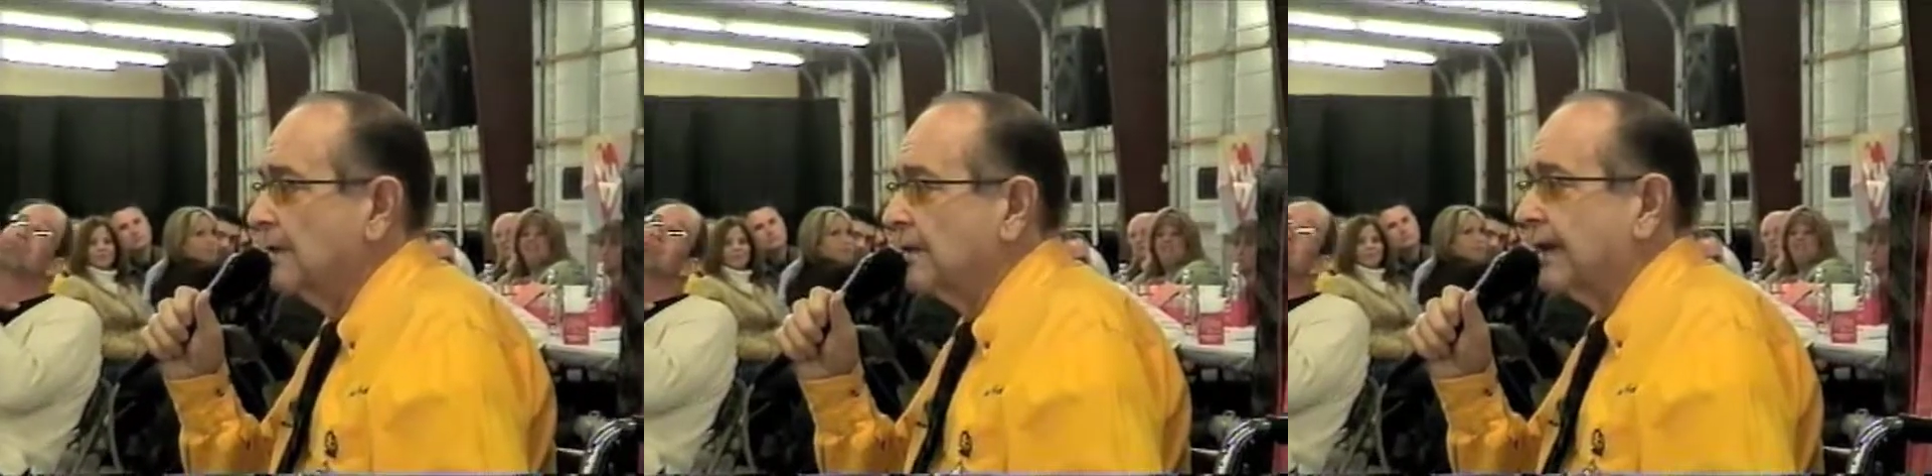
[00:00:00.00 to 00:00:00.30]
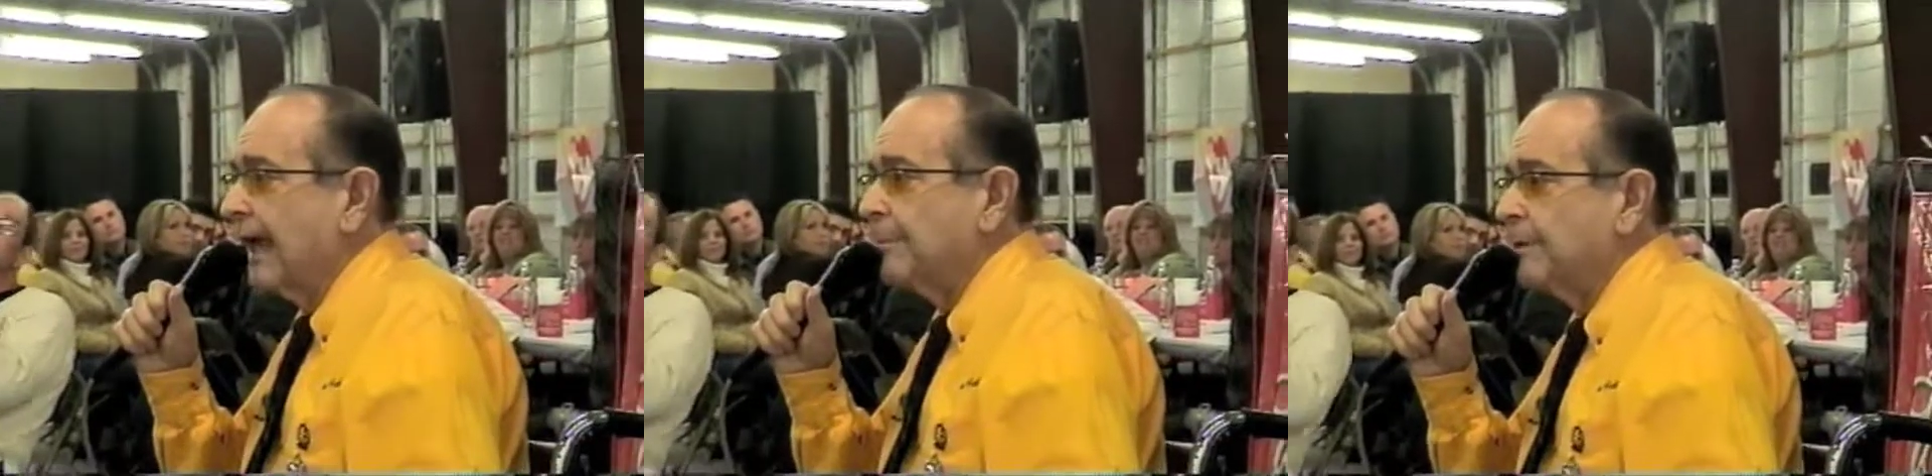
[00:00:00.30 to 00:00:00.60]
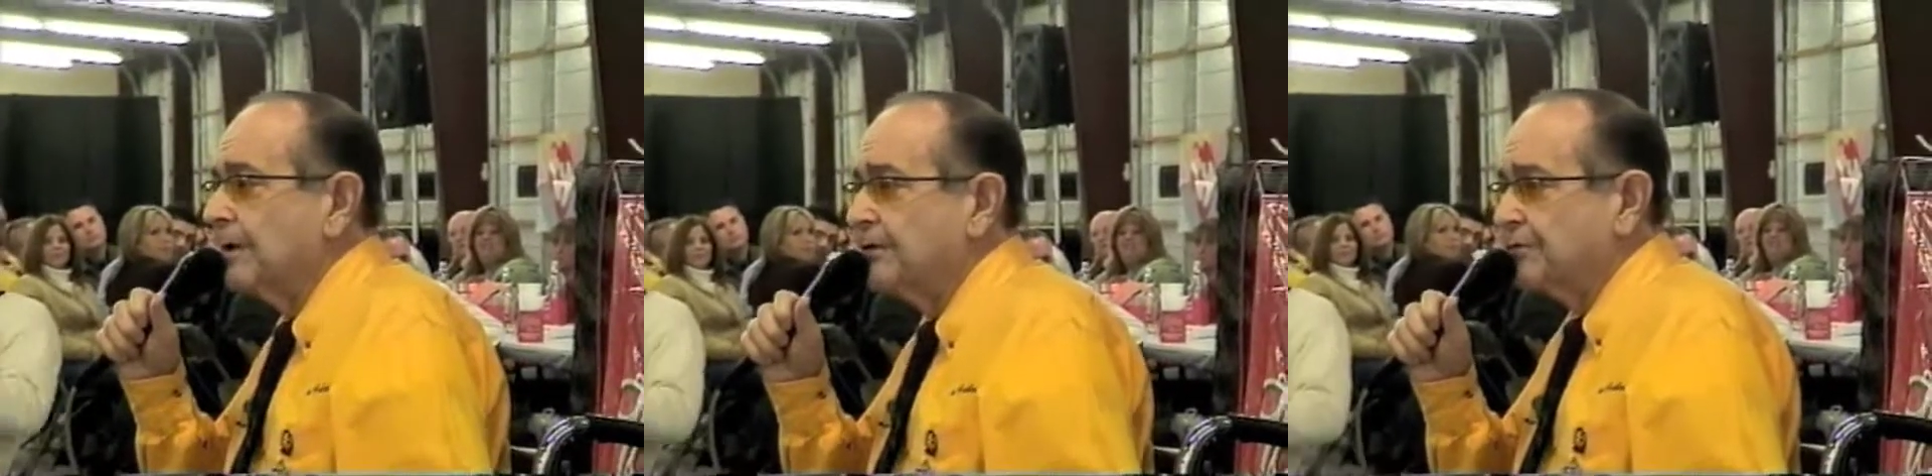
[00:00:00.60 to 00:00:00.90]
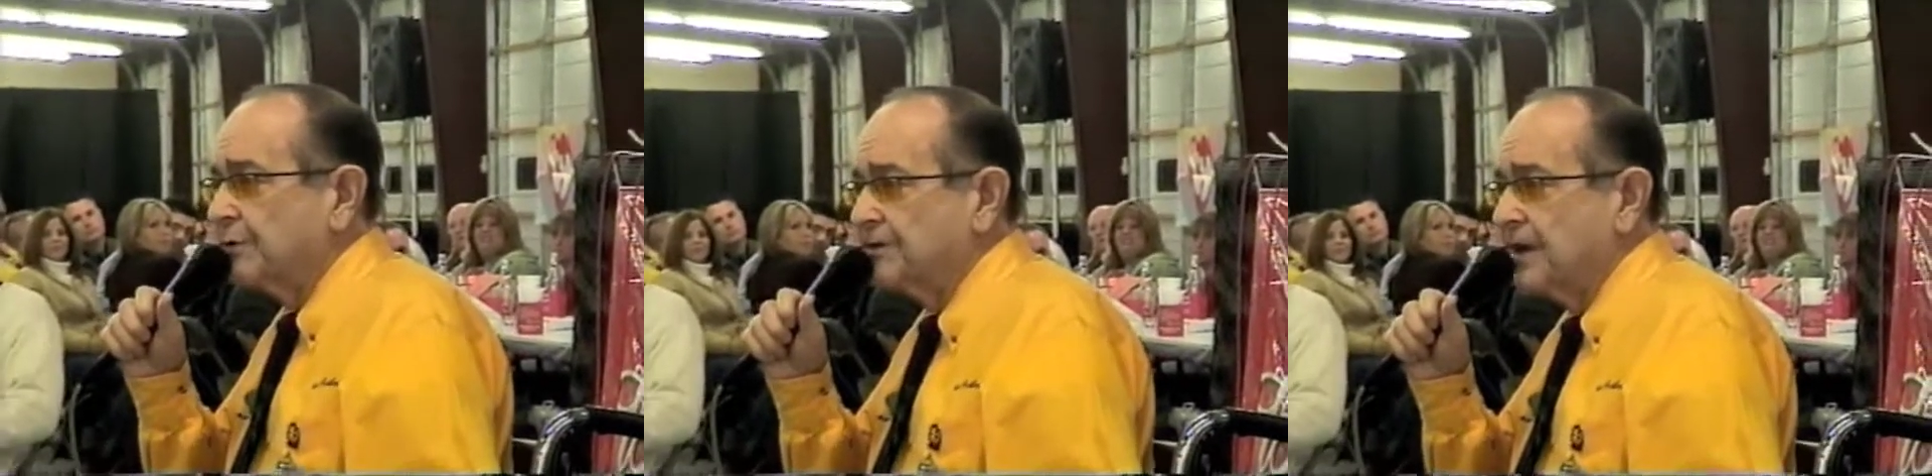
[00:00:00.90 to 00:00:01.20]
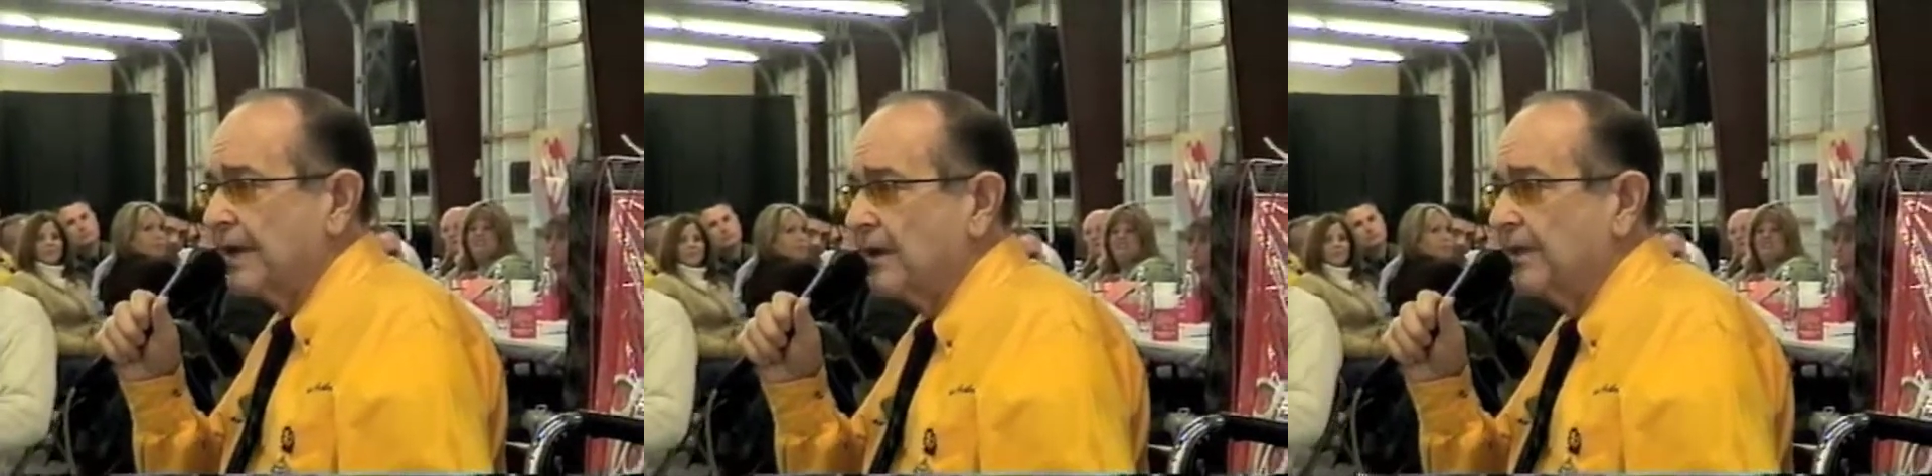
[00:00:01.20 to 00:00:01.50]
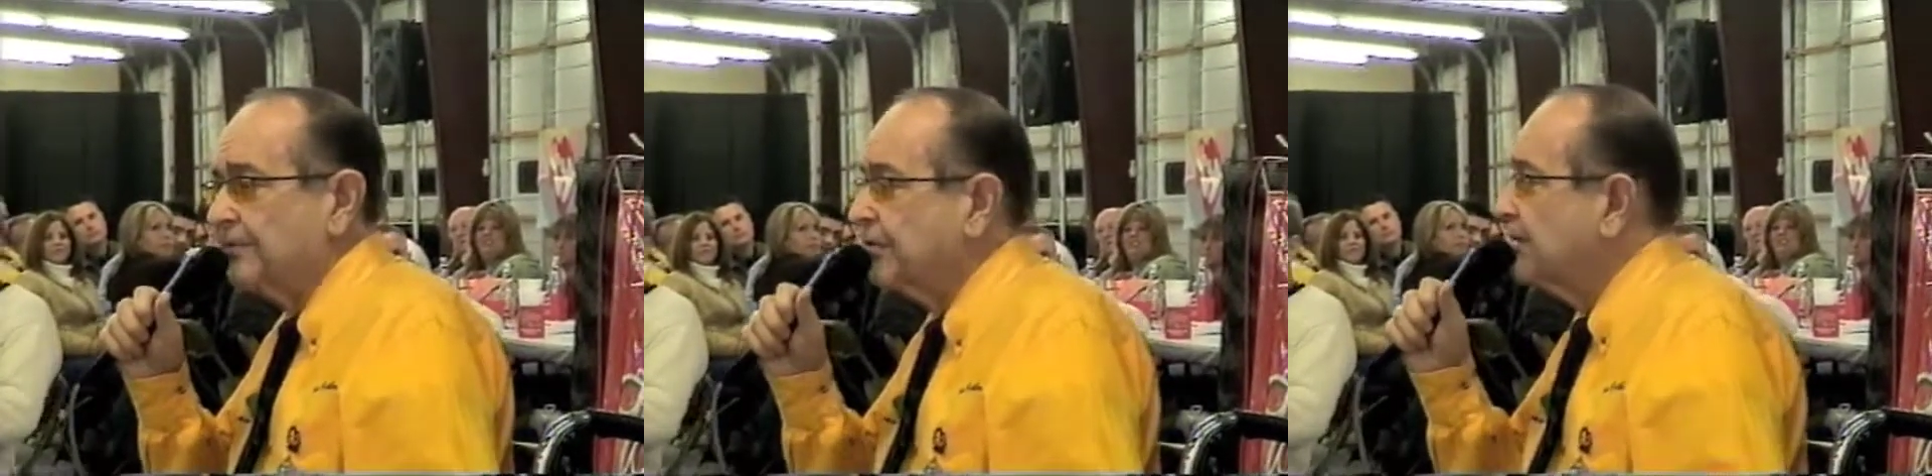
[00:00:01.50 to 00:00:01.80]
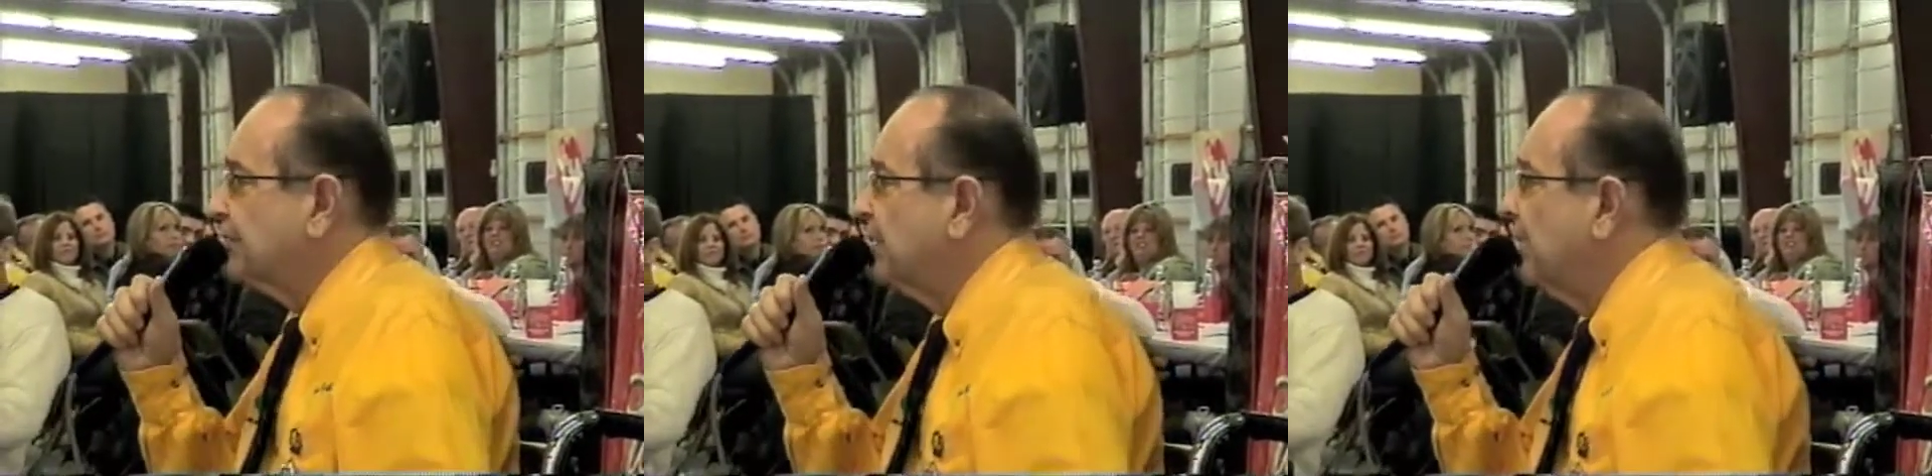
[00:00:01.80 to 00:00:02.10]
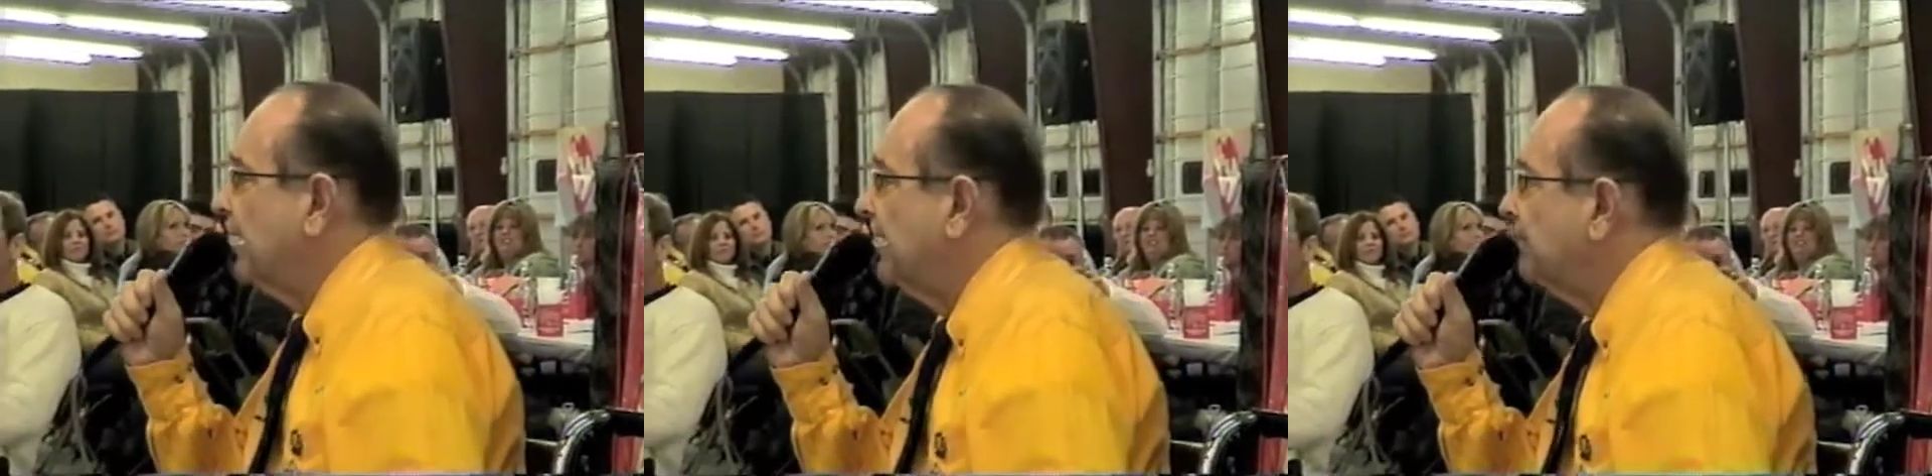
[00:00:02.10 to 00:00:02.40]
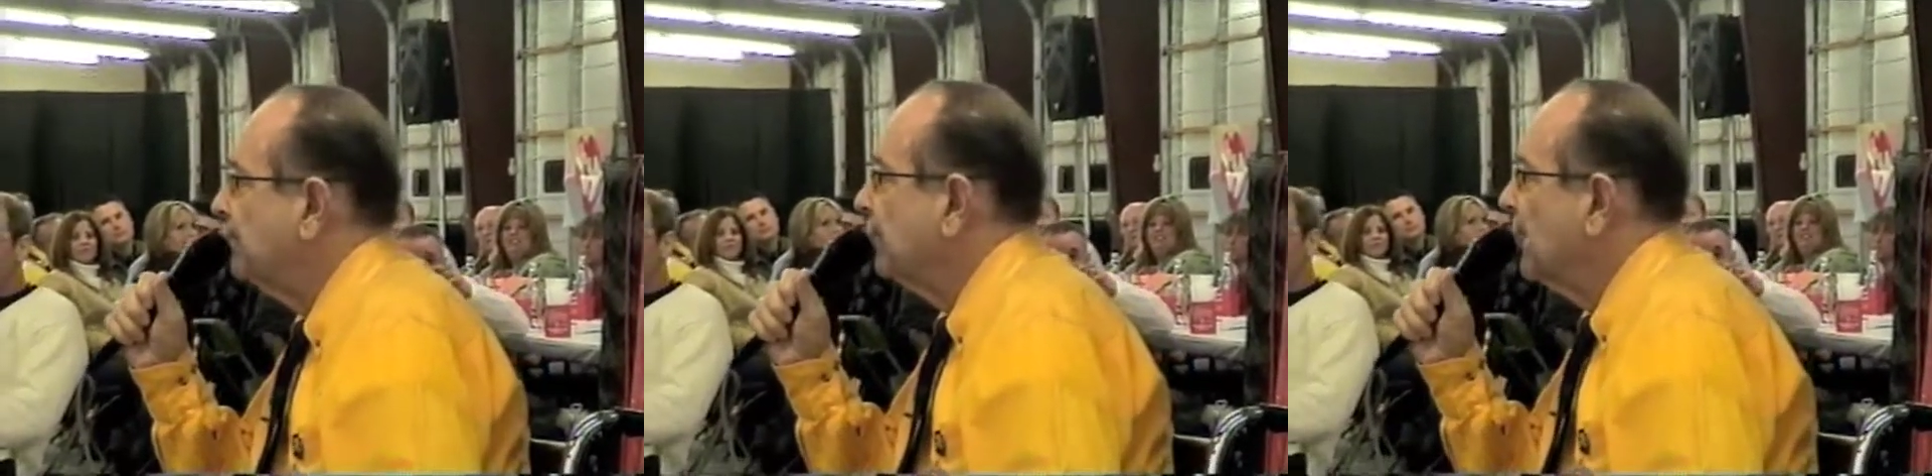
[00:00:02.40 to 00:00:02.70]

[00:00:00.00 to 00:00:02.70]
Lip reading: the cable History Channel, that says to me,